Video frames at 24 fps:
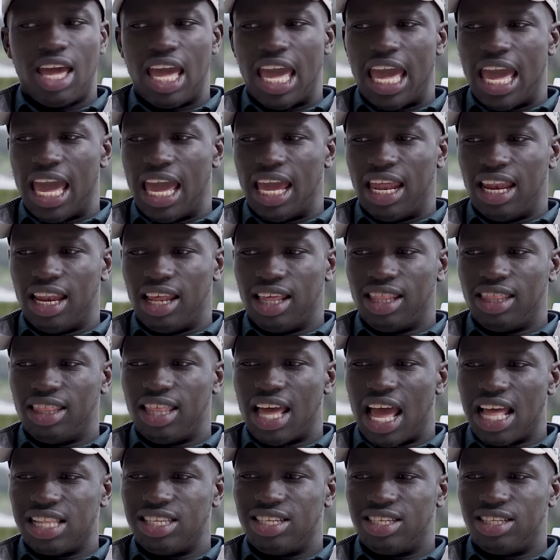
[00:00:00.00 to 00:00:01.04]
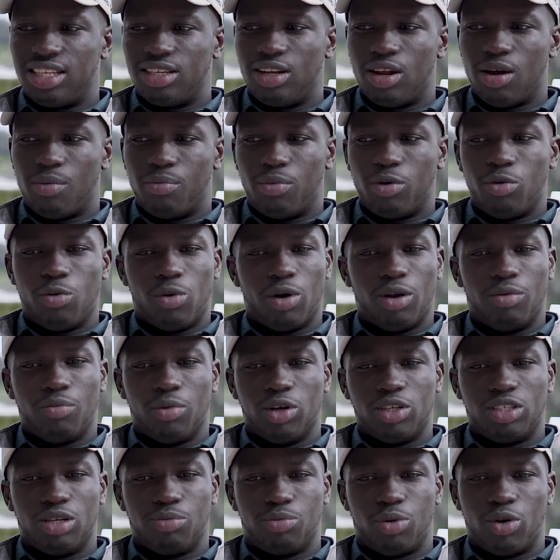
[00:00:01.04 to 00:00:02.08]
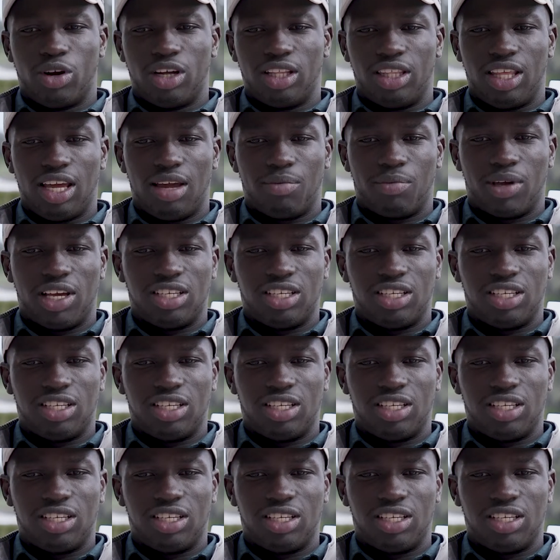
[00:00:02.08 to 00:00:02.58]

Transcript: And that's the number one most important thing.